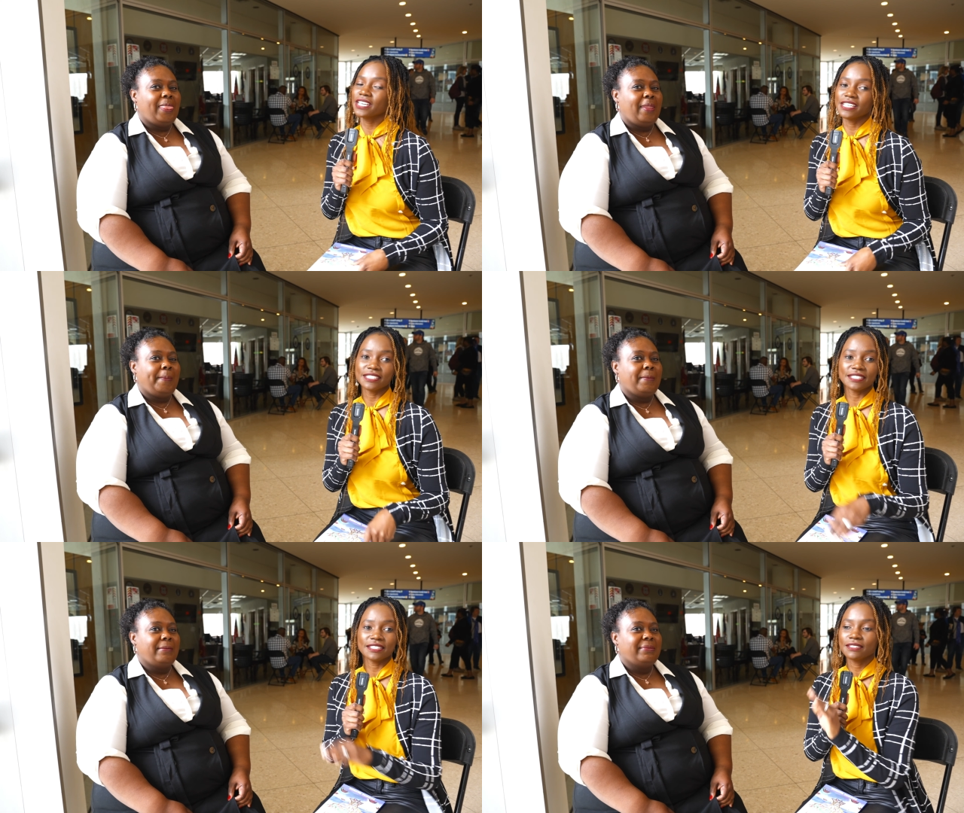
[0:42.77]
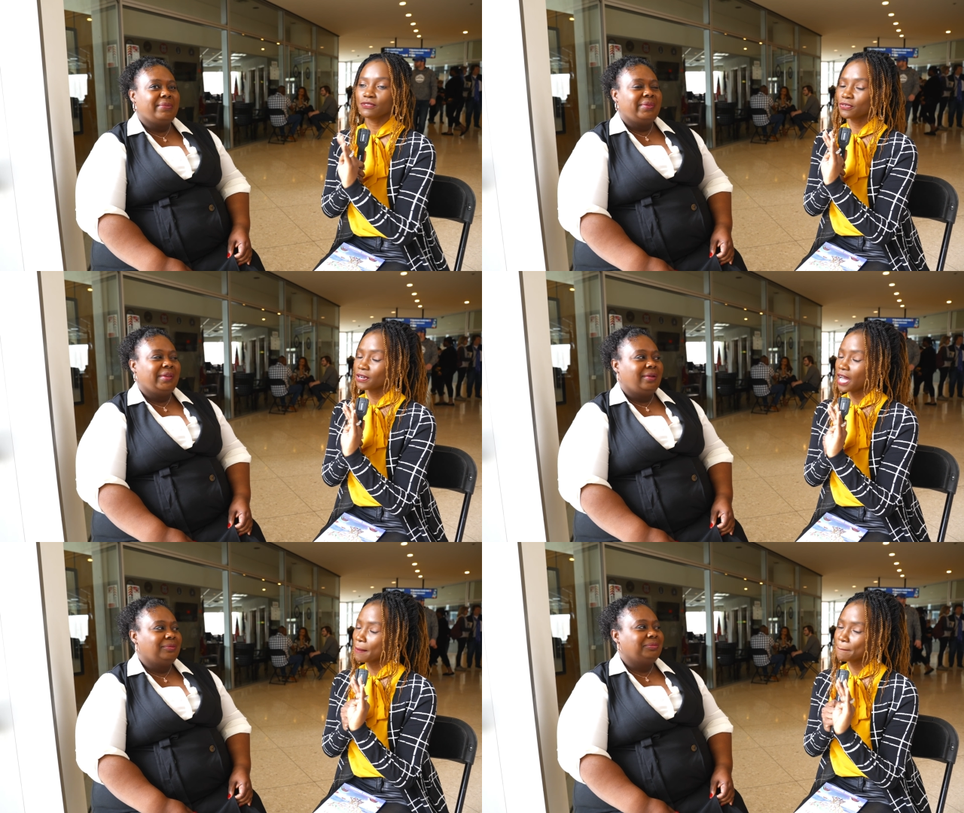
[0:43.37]
Speaker 1: is
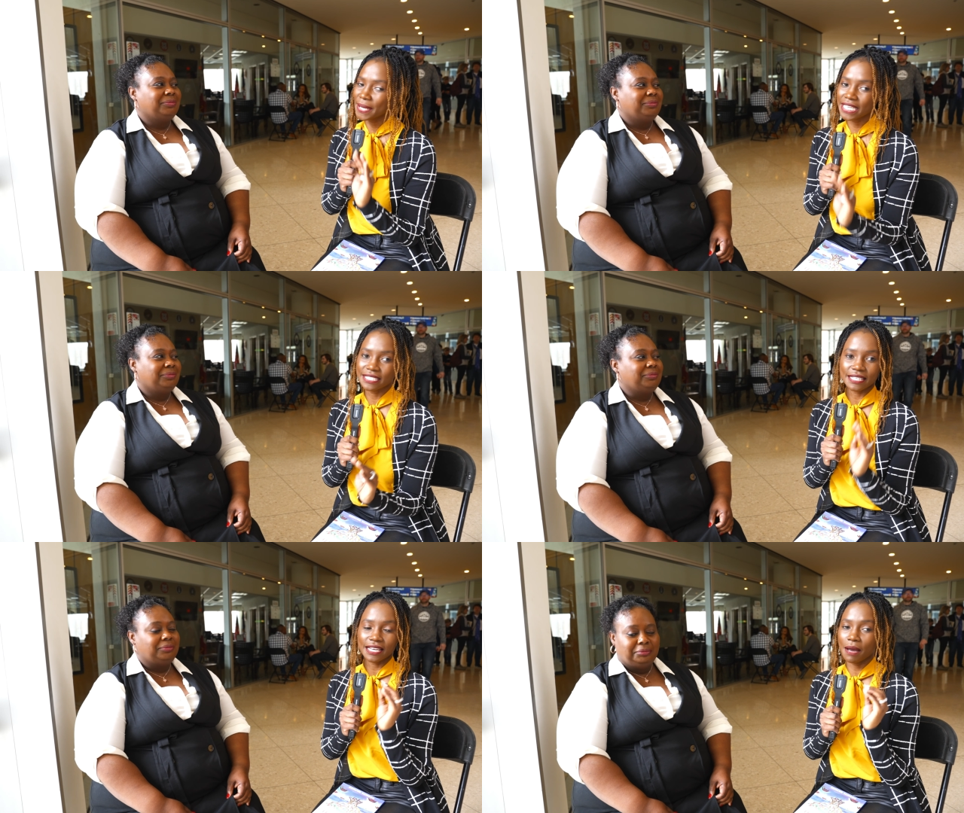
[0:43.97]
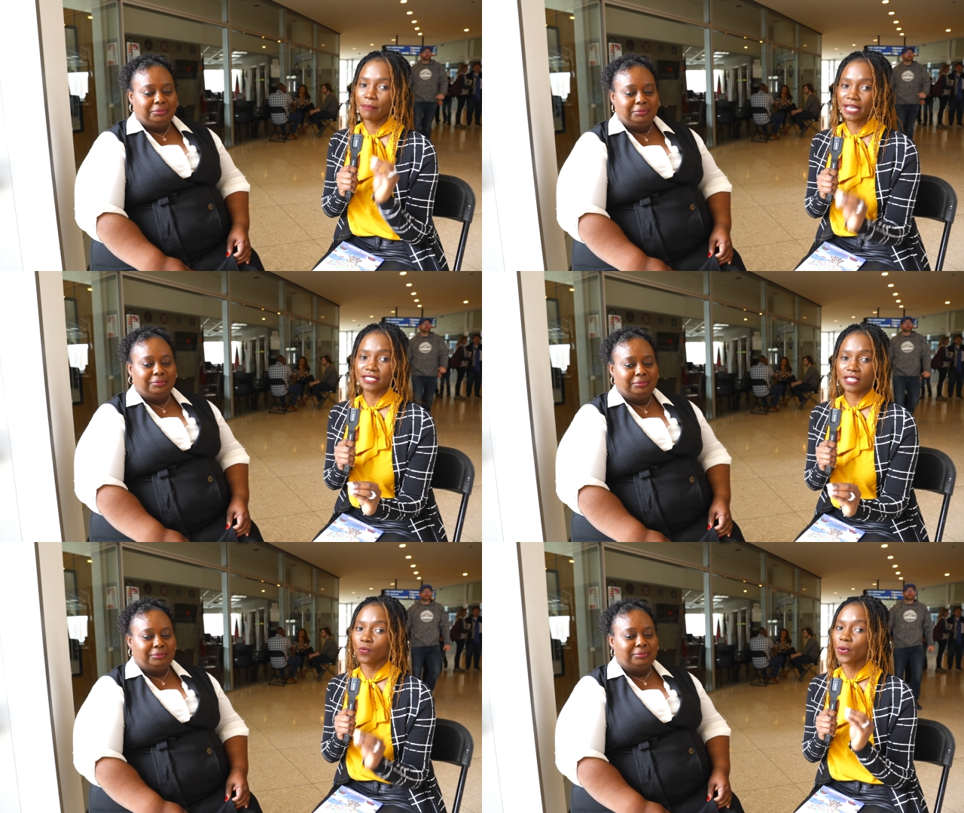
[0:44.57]
amazing,
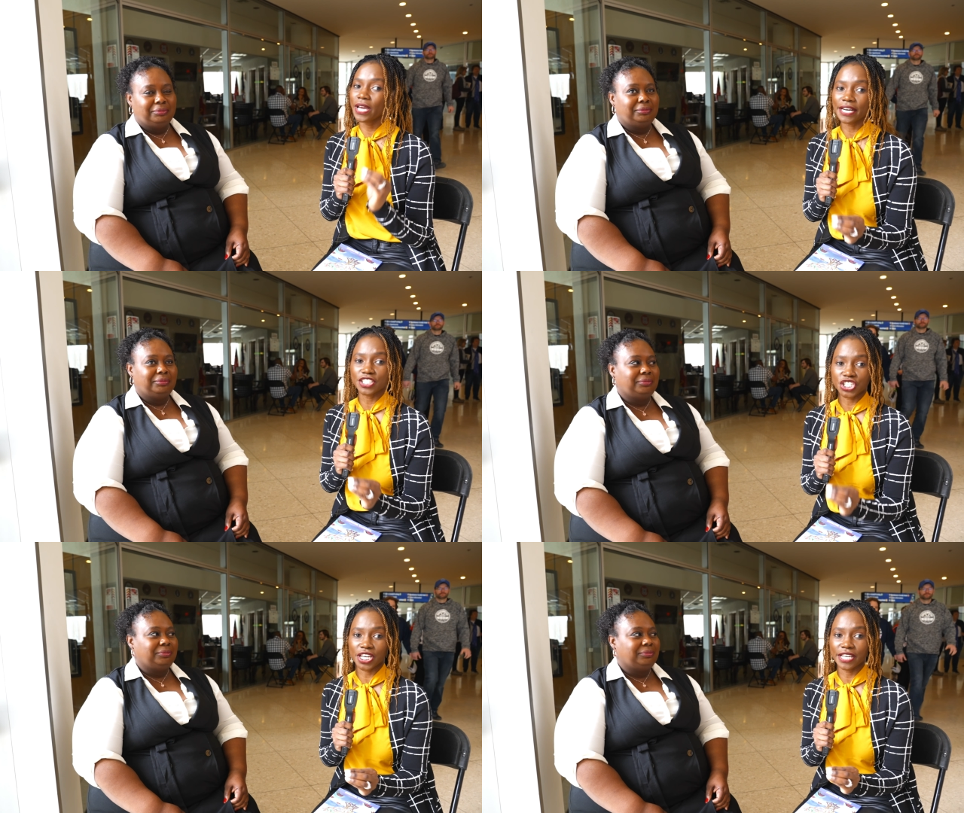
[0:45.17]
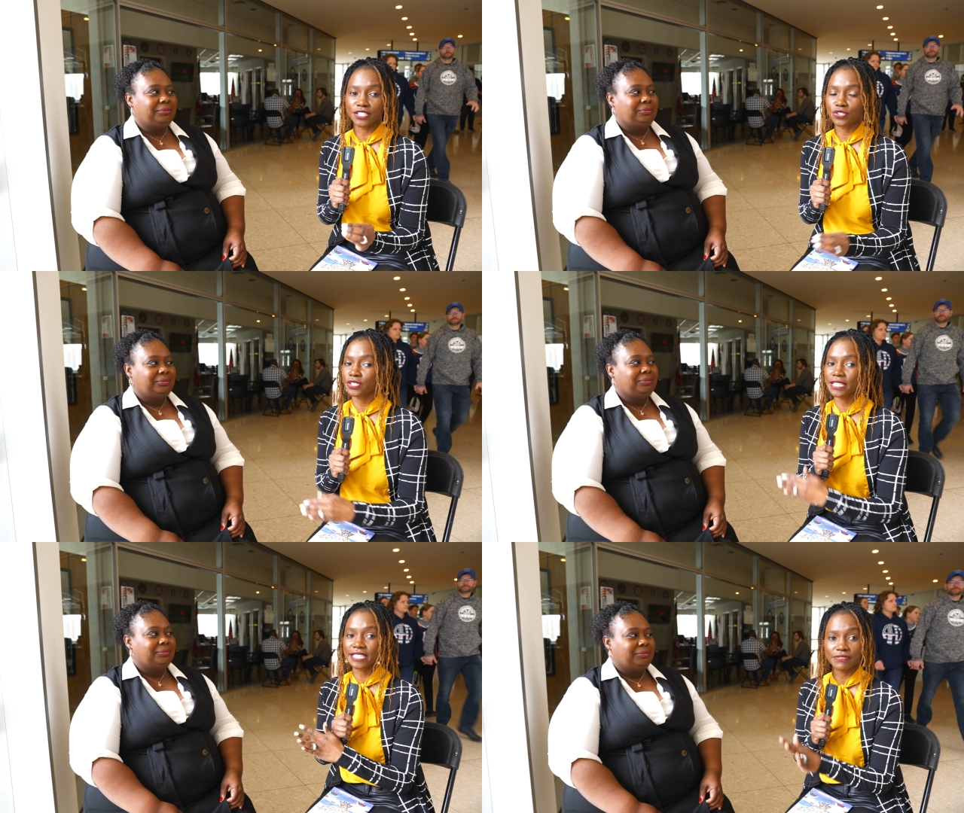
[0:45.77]
amazing. We got a chance to
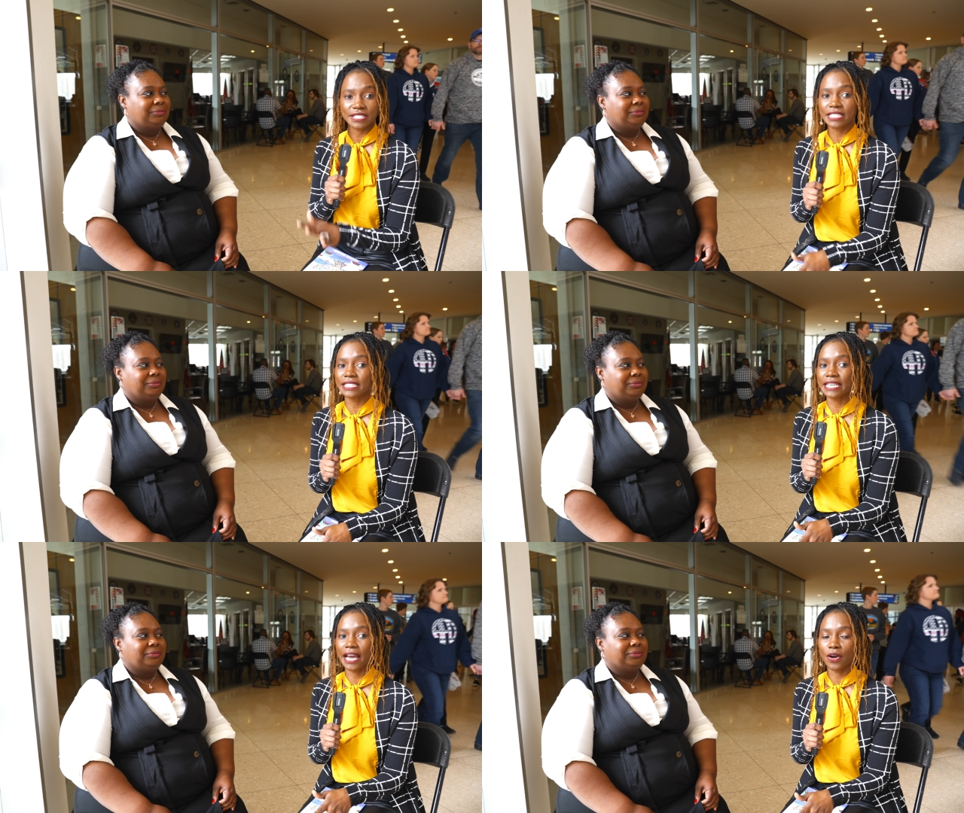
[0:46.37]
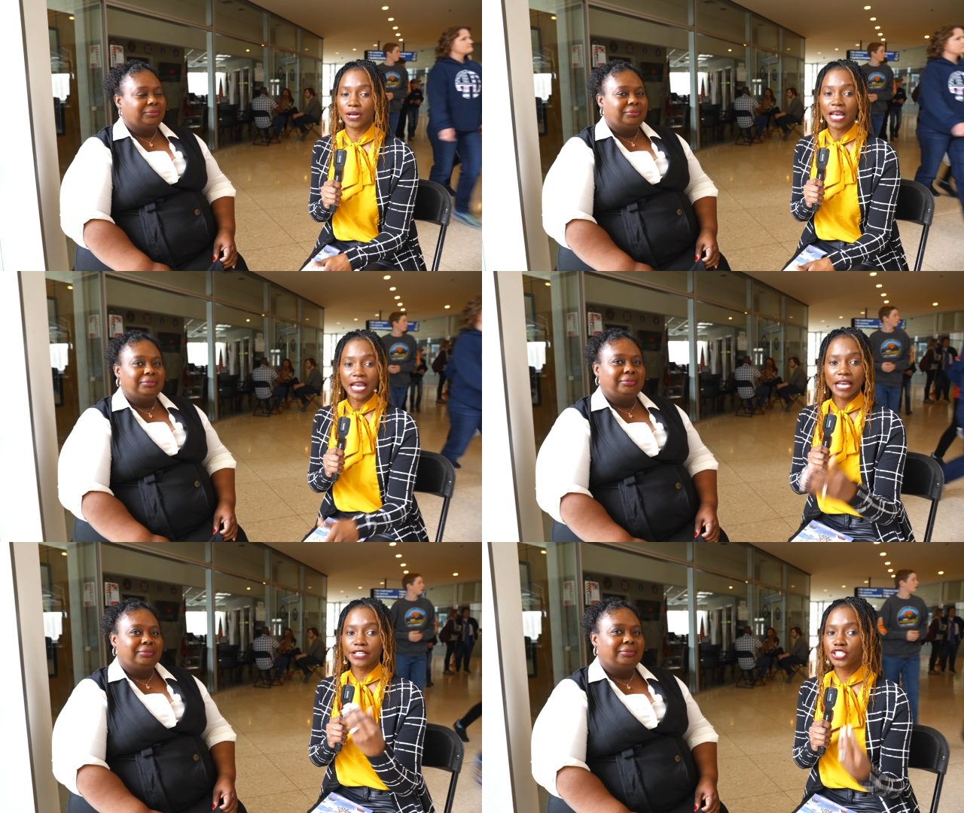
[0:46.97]
just have a sit down
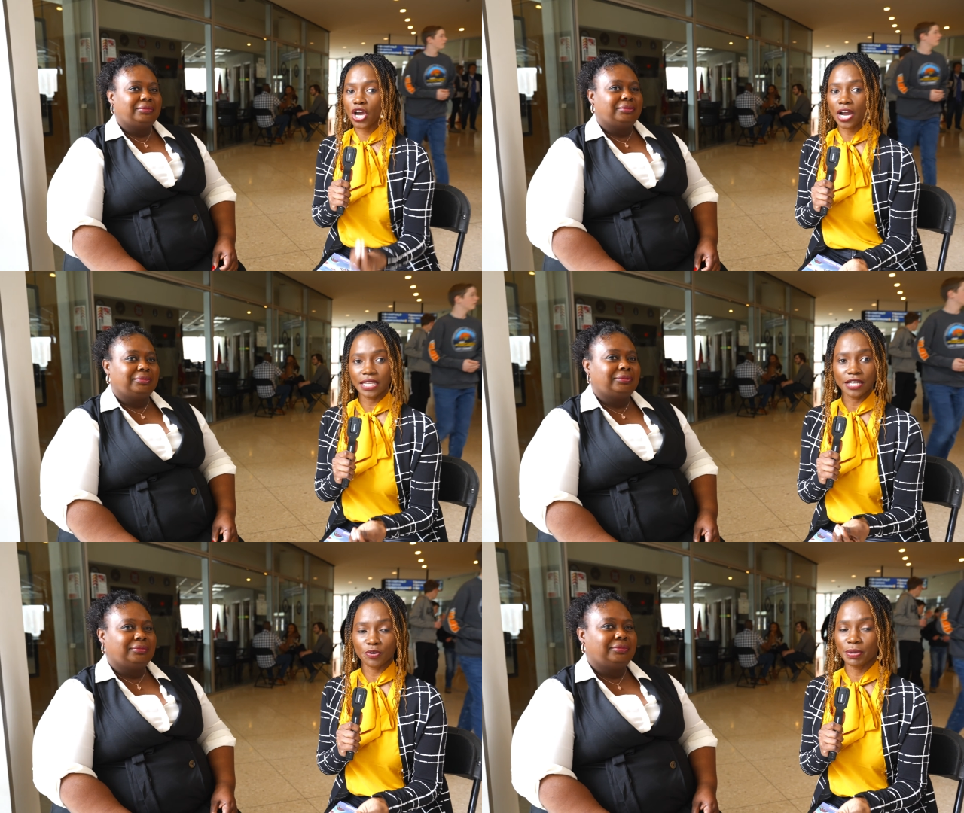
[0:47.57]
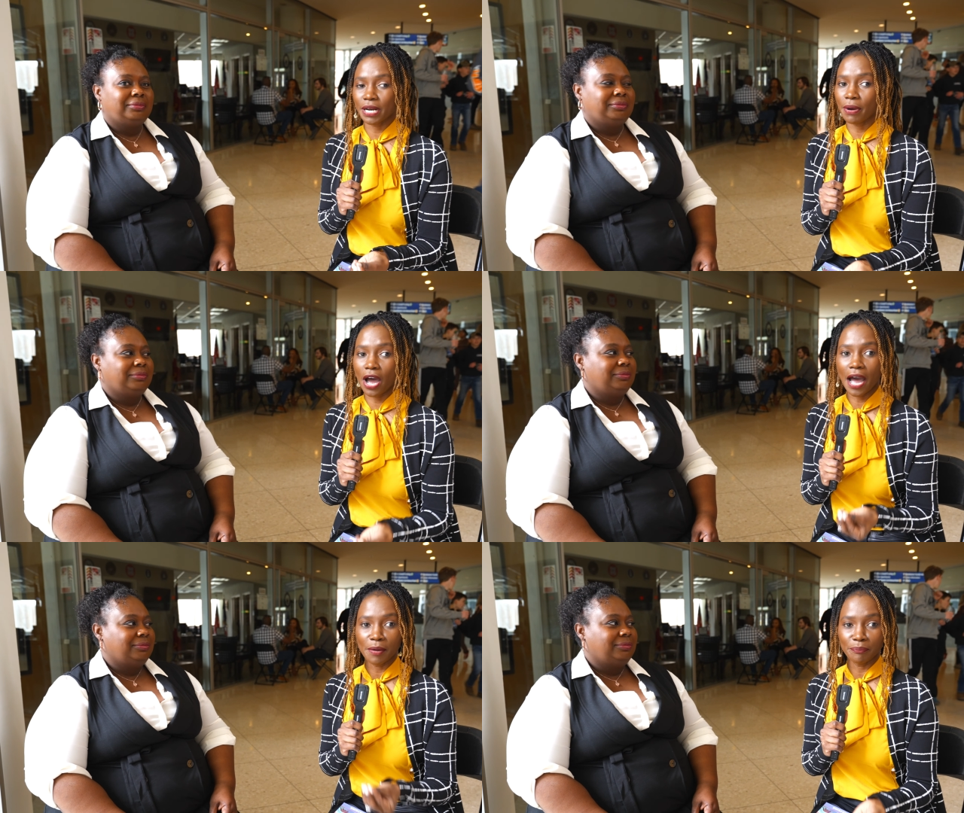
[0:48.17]
and talk a little bit
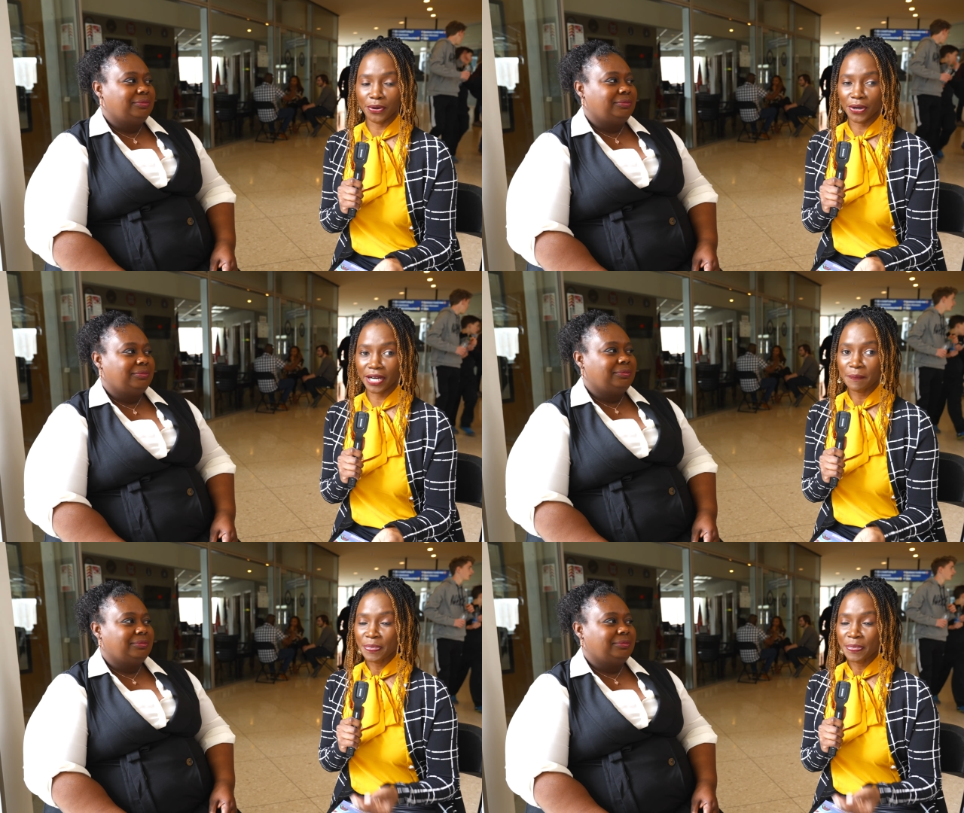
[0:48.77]
about her book.